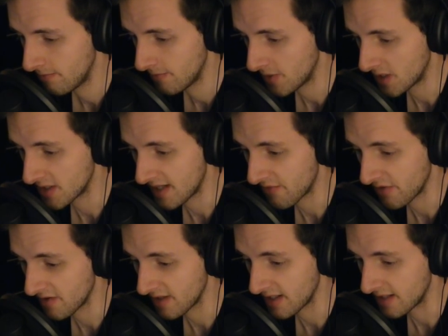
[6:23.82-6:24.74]
because
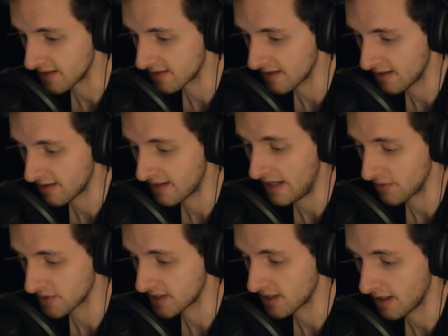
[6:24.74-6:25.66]
everything is
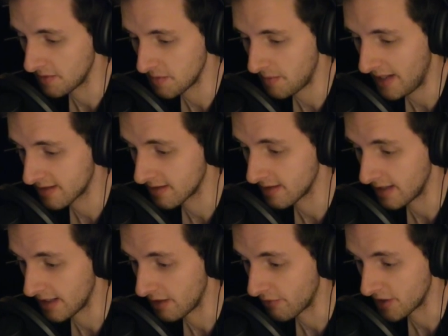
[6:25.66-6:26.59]
1,000 times better
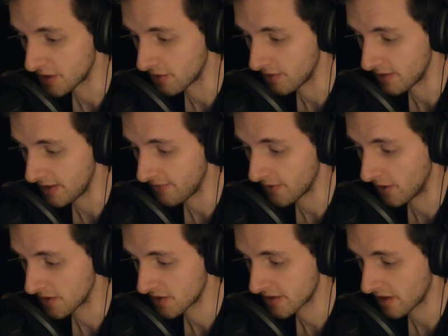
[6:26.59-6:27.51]
than the original, and you've
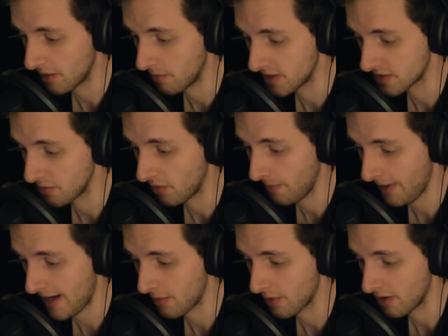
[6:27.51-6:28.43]
got so much more
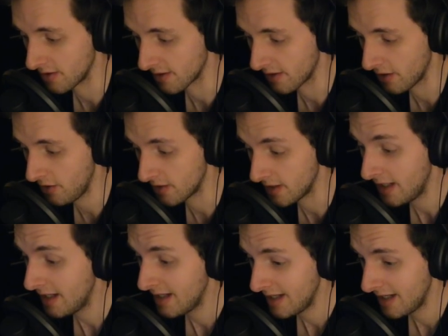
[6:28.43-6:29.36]
power under the hood.
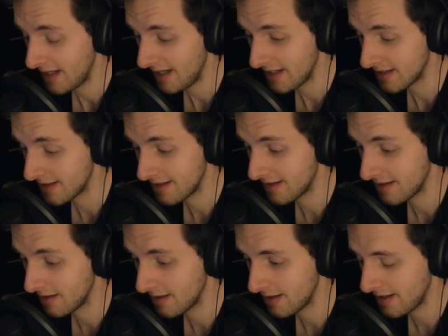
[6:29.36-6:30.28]
And
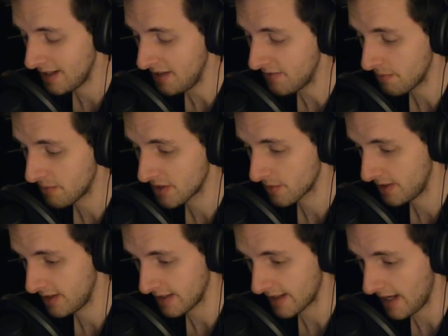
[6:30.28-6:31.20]
even
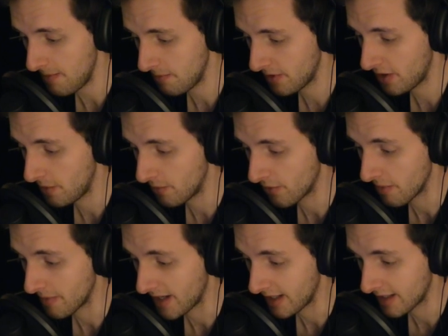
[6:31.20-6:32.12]
between the GameCube
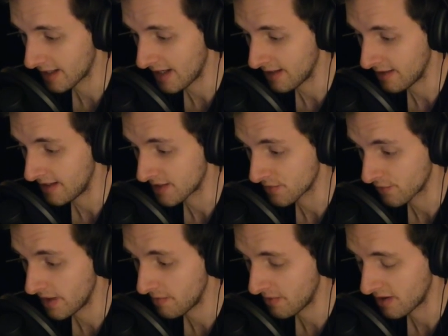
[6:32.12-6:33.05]
remake and this
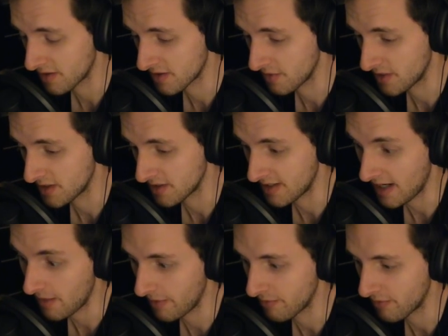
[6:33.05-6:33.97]
remaster, which has
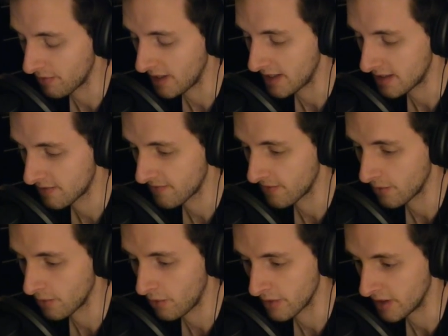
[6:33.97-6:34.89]
now been released for
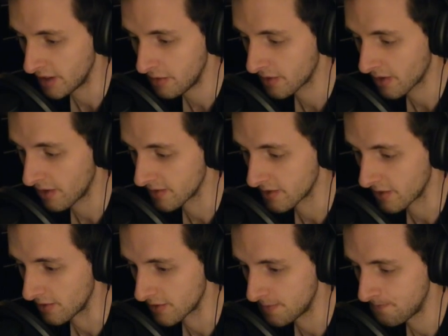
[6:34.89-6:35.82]
all the newer
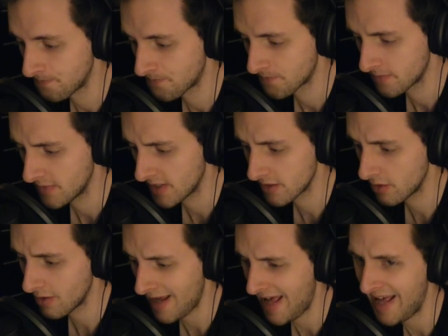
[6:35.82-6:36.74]
consoles, there's
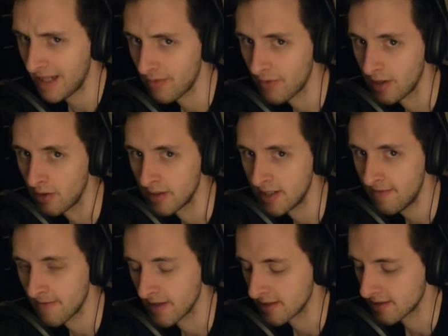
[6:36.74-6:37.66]
not a hell of a lot of
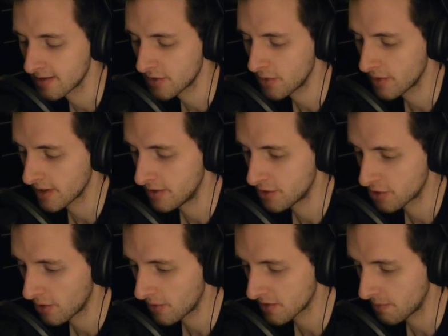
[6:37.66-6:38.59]
difference. Sure, the
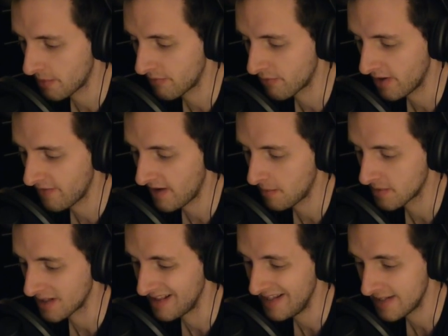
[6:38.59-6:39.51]
controls have been
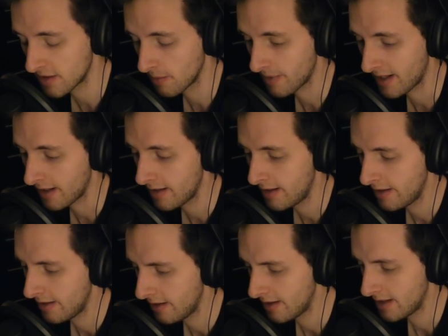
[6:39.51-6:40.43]
revamped a little bit,
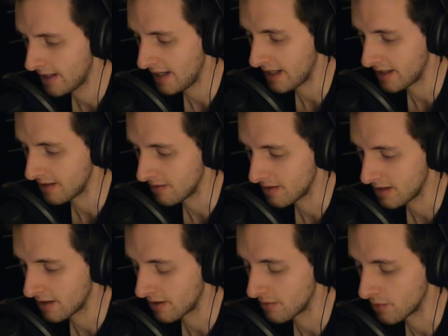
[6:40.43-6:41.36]
and
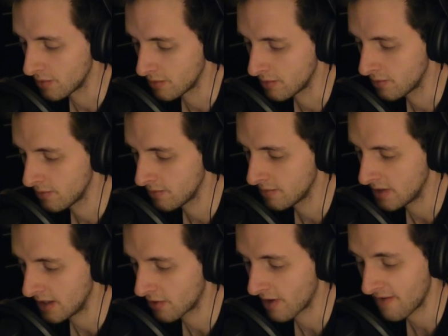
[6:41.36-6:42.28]
you know,
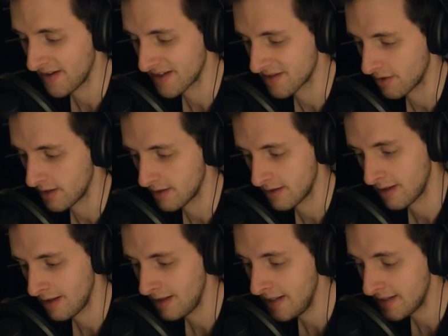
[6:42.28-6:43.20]
the graphics are a
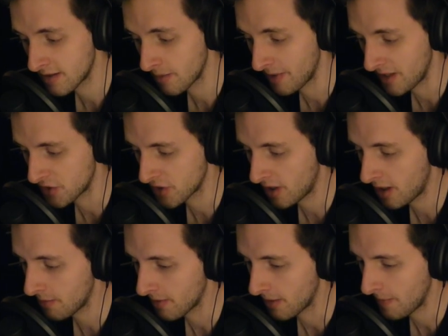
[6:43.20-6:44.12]
little bit
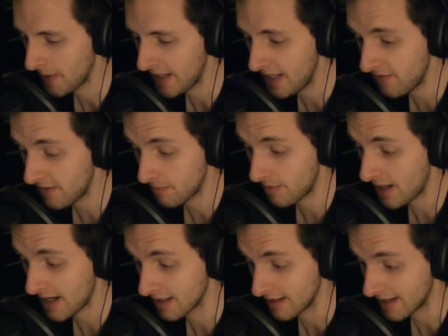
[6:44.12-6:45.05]
sharper, but even
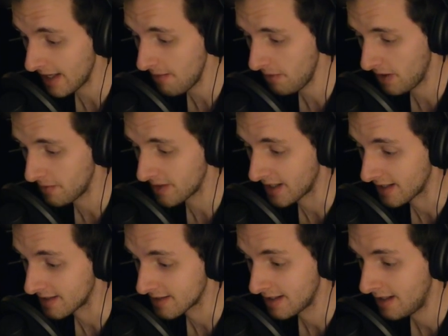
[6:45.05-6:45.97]
back at the GameCube
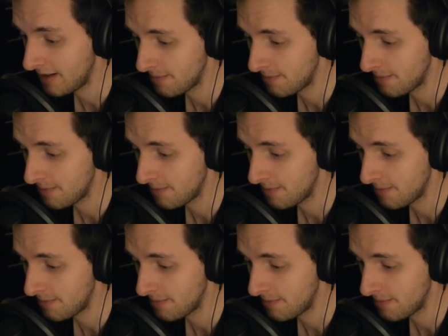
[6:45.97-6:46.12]
days,